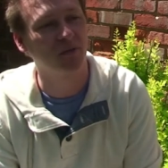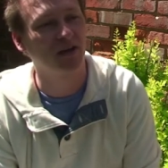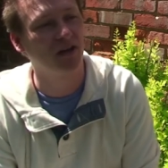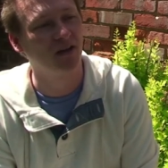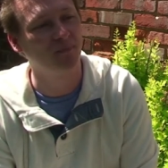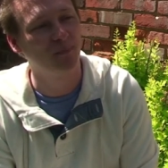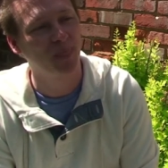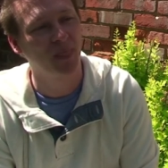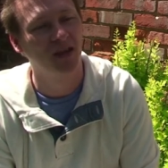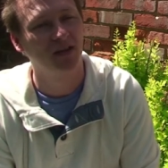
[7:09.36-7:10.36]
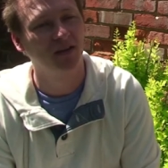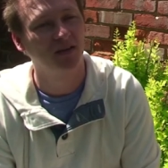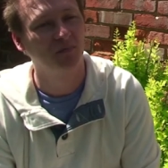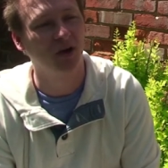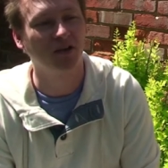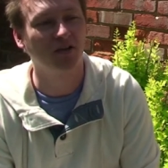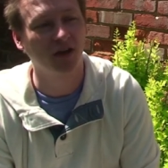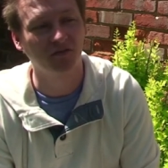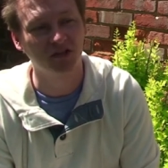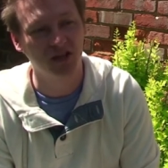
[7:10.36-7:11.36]
coming up, but I don't
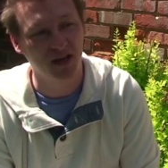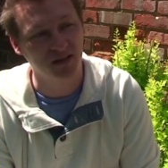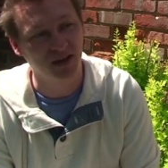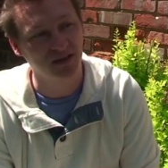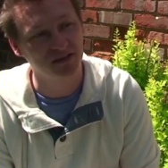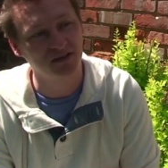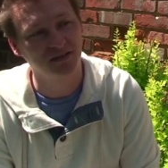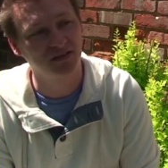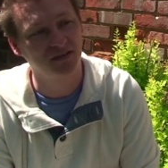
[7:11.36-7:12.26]
have to share that.